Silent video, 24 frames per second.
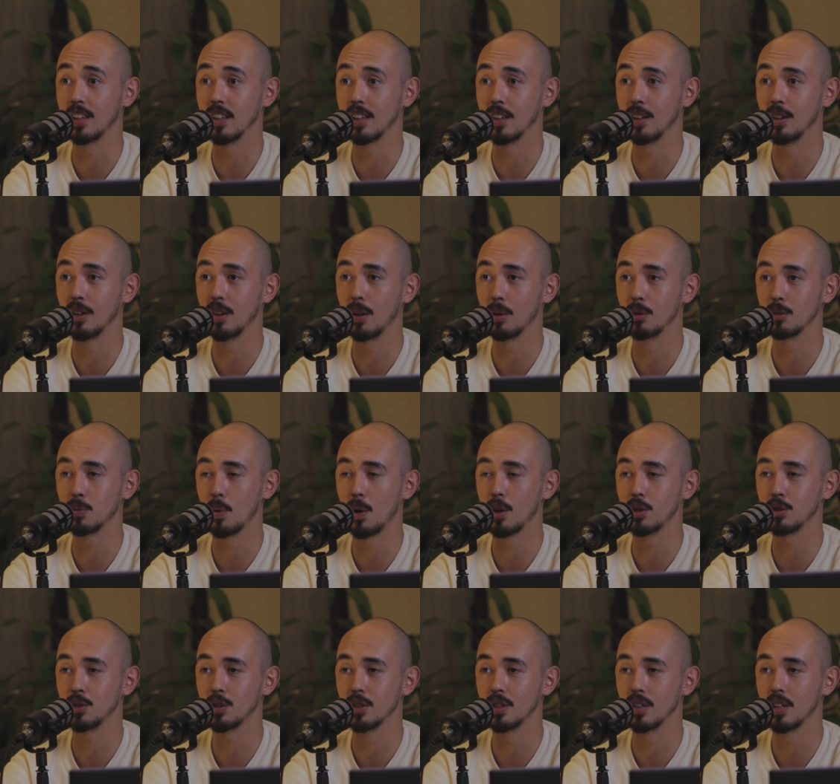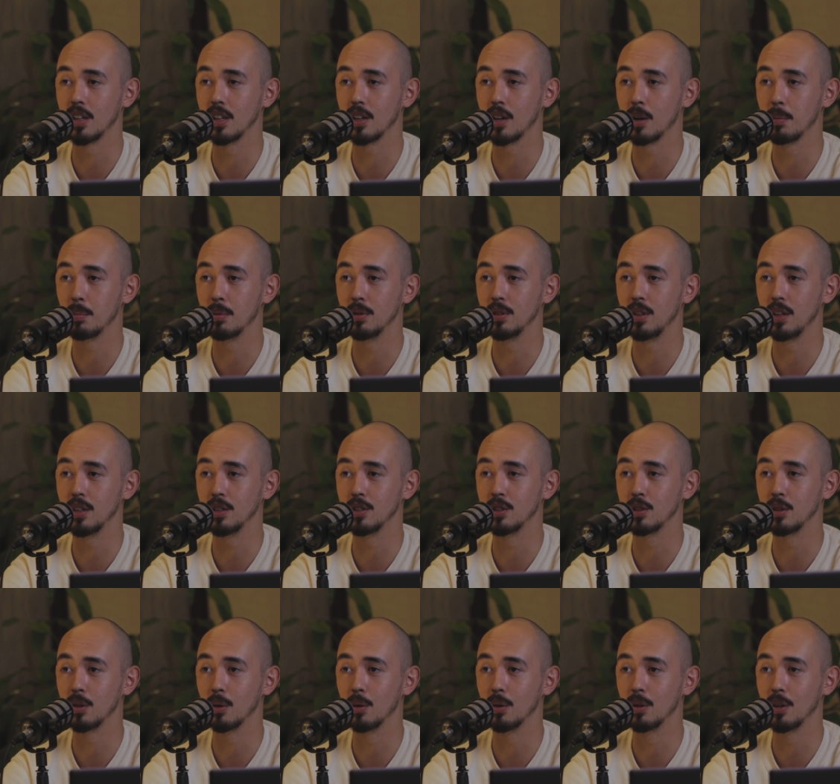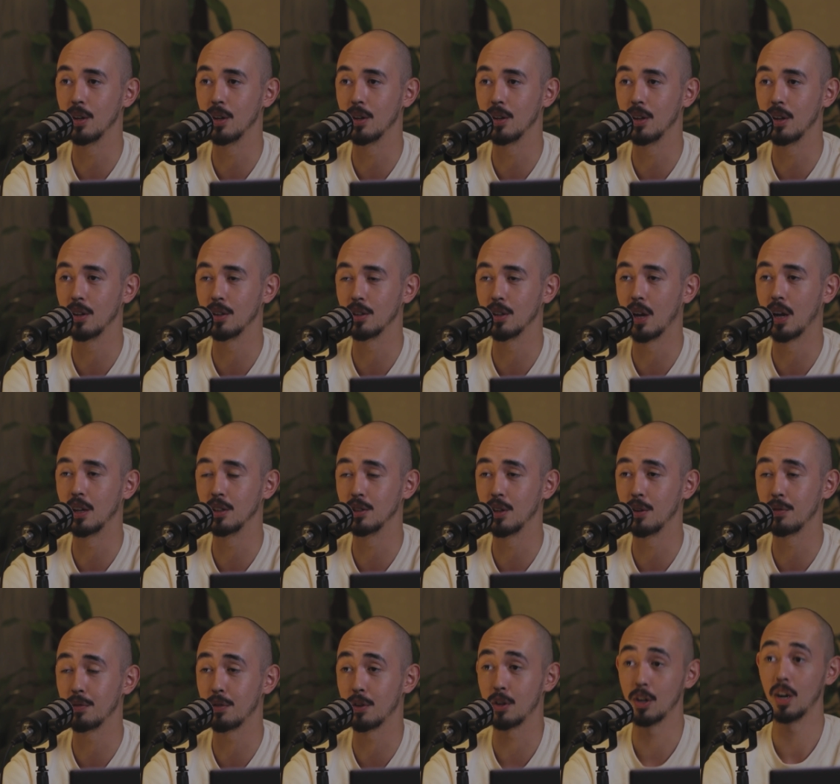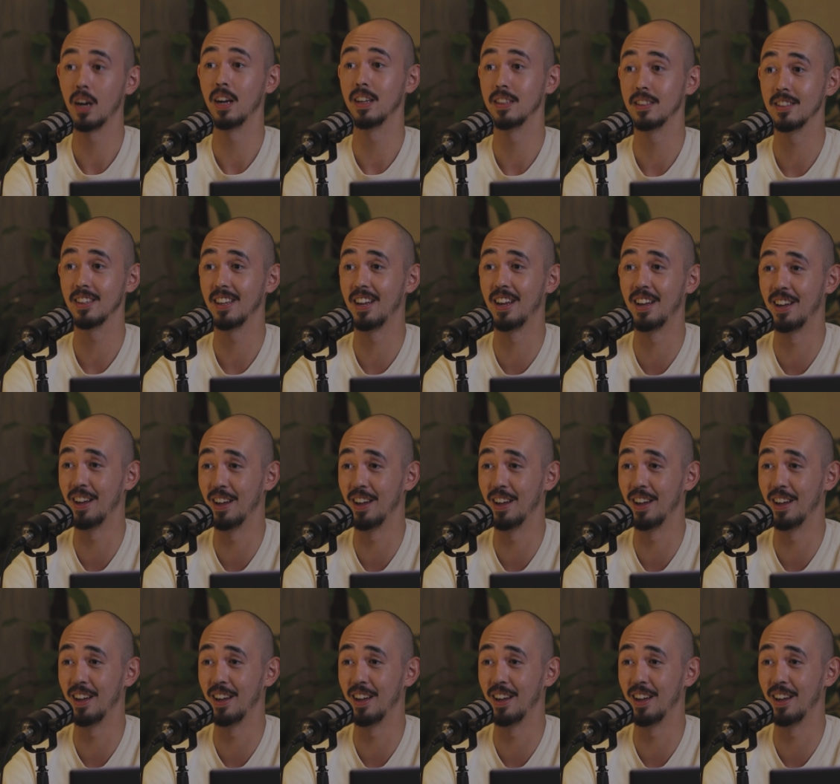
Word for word: Like, I was watching it a couple of days ago and I, I, I forgot.